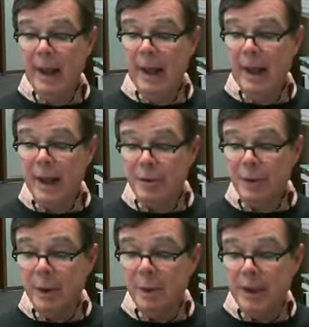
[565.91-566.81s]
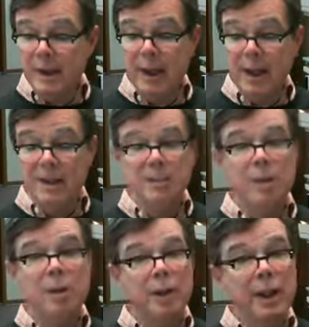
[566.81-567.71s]
and as we read the
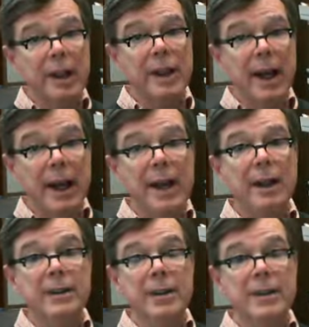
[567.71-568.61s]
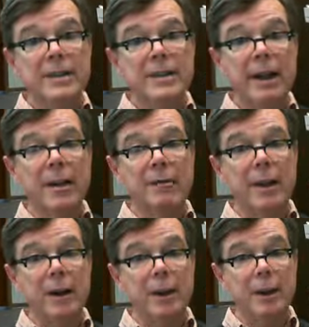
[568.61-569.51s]
Gospel looking ahead to the second
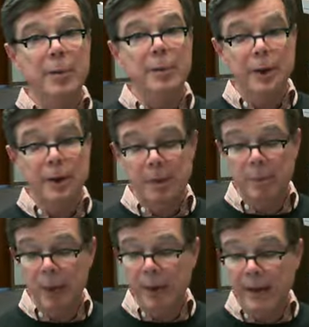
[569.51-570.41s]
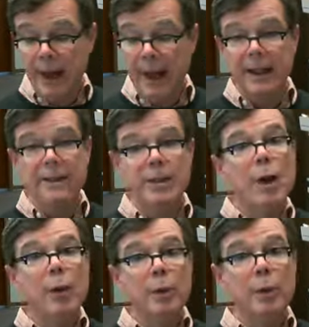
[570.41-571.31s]
volume, to the book of Acts,
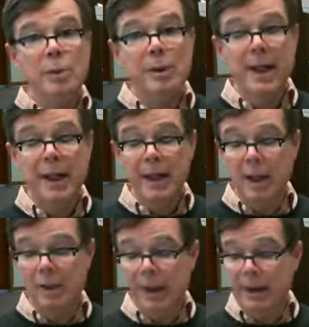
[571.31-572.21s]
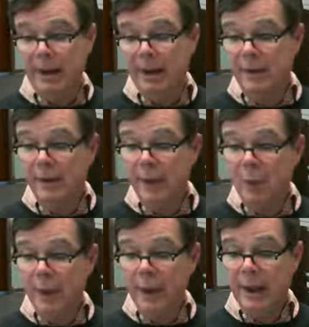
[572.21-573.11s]
which we'll take up at the end of the
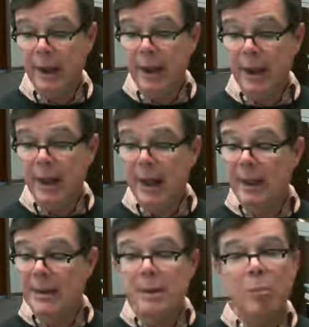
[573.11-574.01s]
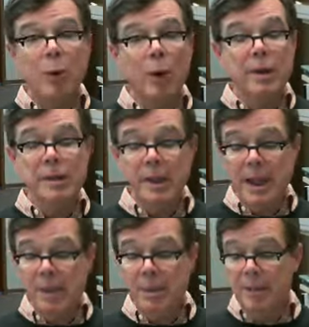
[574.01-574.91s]
week, it's important to
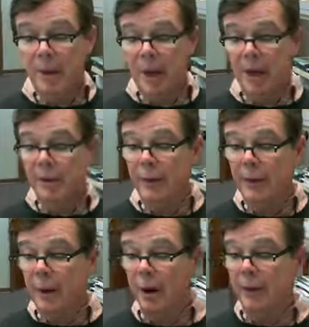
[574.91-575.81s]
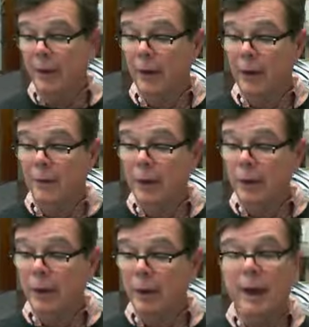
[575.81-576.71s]
keep in mind for the author of
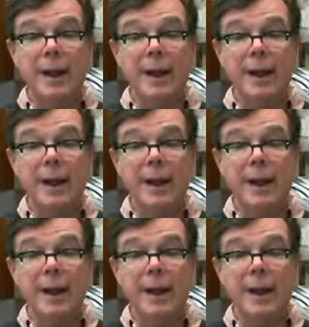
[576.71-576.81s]
Luke